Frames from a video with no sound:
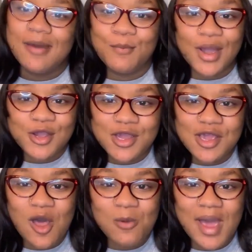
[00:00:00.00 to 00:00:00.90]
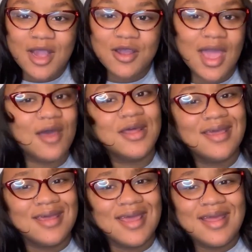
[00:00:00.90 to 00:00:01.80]
my Creole background,
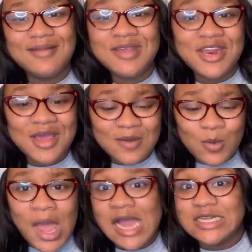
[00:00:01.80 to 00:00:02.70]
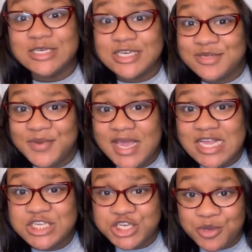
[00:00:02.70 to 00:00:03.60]
and just
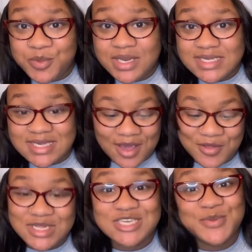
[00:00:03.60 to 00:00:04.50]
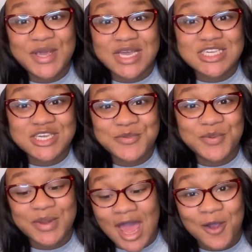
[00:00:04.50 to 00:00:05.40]
being cheap in the South, just being a cheap
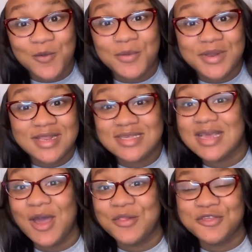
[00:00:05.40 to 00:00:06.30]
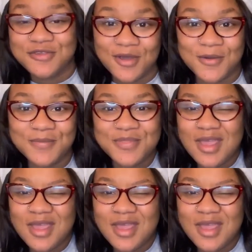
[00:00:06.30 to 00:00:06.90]
Black woman in the South. So